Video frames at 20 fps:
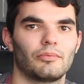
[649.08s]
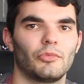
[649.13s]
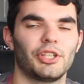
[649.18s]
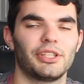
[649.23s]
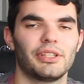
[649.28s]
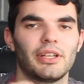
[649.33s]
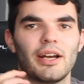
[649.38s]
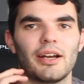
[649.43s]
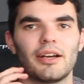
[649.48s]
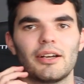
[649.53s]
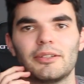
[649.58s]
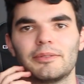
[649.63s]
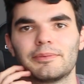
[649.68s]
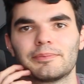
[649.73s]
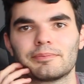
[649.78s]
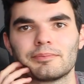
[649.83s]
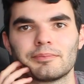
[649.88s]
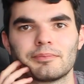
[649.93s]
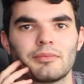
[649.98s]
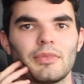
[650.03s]
we know.
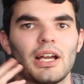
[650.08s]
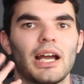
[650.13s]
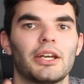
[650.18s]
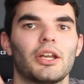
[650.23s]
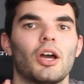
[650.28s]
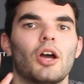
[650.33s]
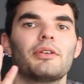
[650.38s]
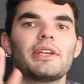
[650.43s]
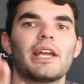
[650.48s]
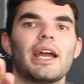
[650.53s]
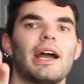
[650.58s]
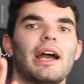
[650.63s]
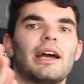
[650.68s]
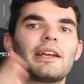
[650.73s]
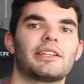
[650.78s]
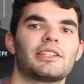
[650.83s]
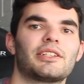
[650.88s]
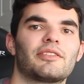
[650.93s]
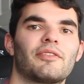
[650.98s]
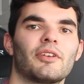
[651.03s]
And oh yeah,
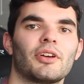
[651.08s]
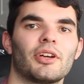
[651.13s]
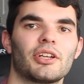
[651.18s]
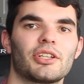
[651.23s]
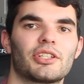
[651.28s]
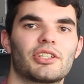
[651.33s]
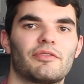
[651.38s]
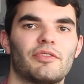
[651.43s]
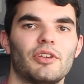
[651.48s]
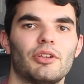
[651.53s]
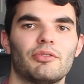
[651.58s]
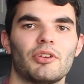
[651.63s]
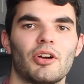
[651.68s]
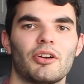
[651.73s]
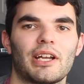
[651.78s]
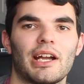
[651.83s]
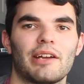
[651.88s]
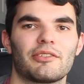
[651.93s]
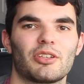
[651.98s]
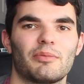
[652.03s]
and his first few
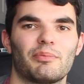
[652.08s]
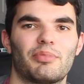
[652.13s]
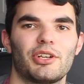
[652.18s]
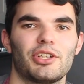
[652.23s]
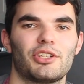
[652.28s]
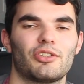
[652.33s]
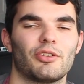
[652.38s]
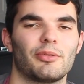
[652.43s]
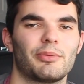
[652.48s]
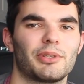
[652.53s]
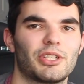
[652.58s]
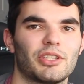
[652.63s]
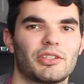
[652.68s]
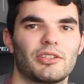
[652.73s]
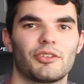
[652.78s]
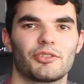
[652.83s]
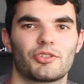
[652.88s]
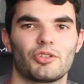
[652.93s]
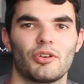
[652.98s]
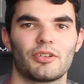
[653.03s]
knockouts, I'm pretty sure he was
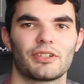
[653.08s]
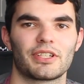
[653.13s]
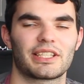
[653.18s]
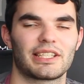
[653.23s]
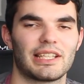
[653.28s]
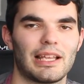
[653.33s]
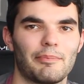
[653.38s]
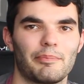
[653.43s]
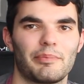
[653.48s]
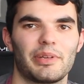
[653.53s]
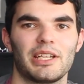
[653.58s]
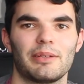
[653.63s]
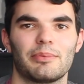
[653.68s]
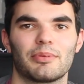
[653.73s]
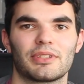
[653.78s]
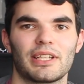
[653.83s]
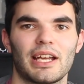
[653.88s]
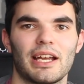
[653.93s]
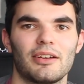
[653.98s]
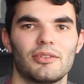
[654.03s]
just like trying to slam
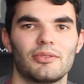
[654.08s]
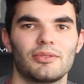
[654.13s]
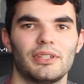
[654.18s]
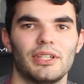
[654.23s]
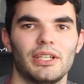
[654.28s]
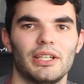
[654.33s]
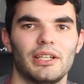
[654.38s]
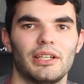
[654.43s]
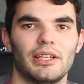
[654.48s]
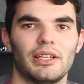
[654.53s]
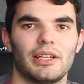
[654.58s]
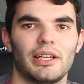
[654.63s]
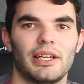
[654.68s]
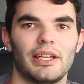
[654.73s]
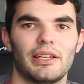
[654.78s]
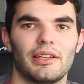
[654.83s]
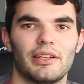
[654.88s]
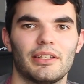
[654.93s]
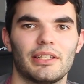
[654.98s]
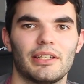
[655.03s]
people down
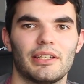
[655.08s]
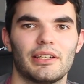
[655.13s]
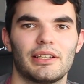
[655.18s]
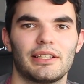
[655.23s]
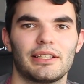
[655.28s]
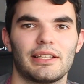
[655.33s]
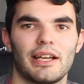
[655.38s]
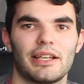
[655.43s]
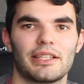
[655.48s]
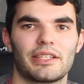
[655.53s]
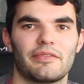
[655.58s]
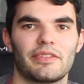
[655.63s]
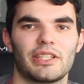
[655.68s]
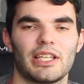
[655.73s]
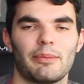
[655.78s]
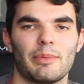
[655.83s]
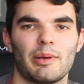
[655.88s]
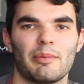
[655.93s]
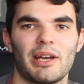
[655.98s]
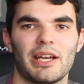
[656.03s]
in the early days of
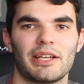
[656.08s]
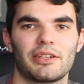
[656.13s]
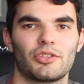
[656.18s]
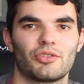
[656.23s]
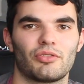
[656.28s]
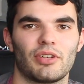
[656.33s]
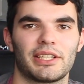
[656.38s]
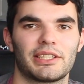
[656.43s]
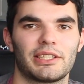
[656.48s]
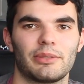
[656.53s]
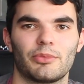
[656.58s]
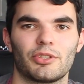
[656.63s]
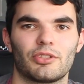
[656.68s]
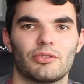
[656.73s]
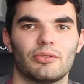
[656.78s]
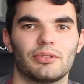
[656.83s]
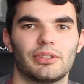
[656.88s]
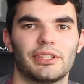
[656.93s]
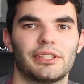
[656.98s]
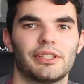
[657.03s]
his MMA because wrestling
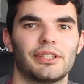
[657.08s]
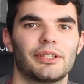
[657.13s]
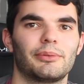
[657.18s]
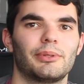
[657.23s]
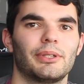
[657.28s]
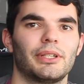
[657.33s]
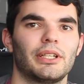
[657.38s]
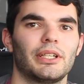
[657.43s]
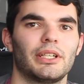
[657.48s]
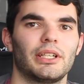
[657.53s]
was all he knew.